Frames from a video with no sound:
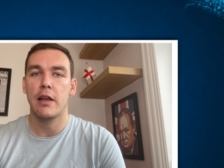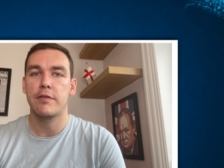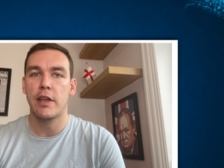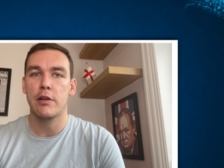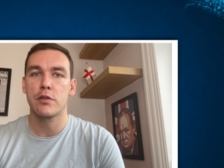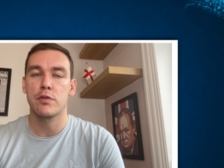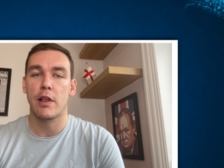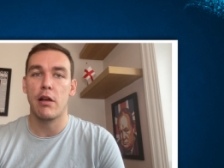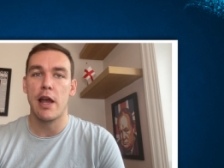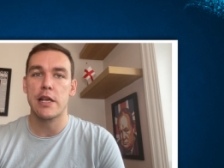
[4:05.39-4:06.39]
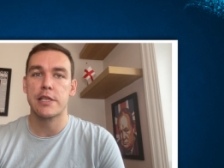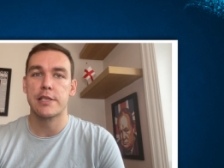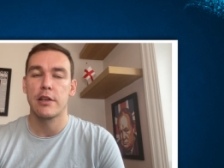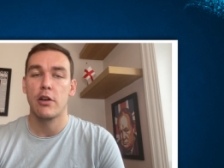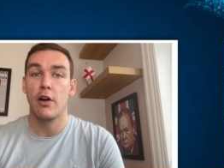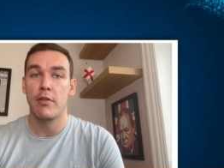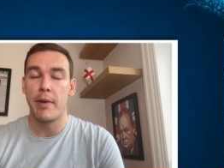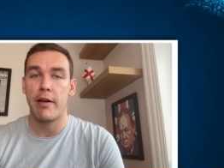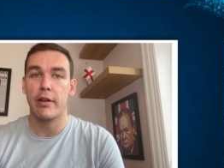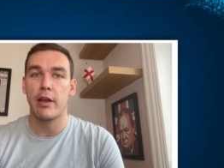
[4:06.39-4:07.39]
deals with the likes of
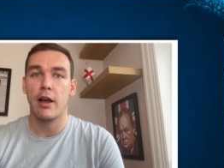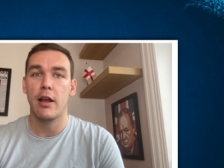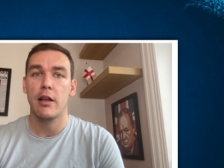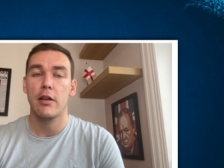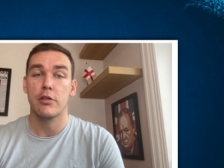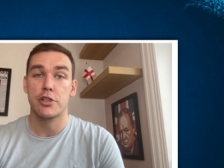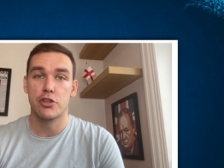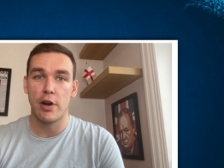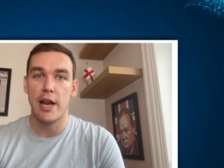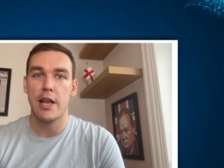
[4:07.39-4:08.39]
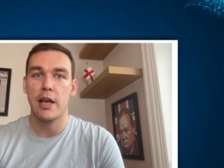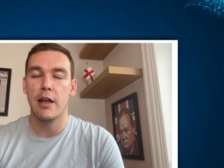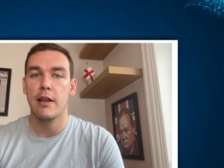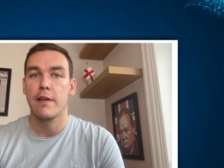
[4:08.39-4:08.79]
America, Australia.